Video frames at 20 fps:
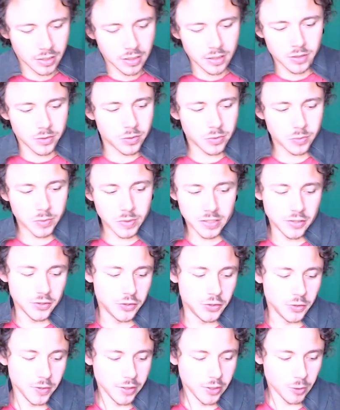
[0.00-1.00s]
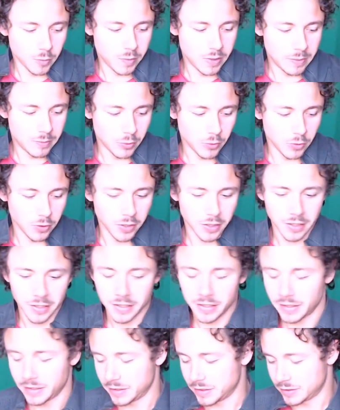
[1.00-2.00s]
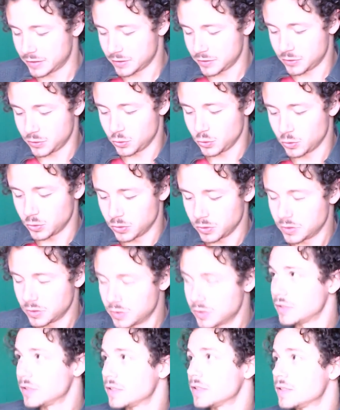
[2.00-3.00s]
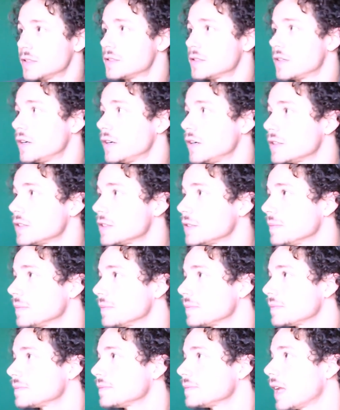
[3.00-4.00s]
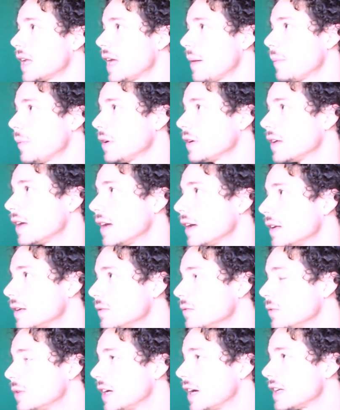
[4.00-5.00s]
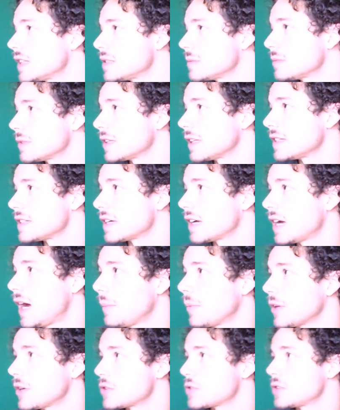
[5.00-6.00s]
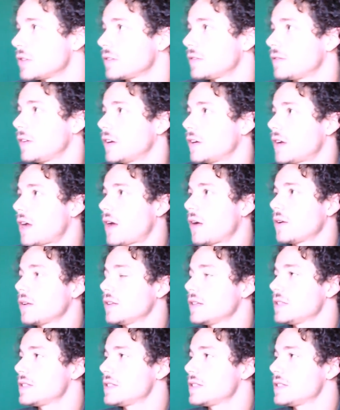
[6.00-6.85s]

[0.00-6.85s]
what we can do here, people, and it's cool. So awesome. Happy that that's what gets accomplished or figured out this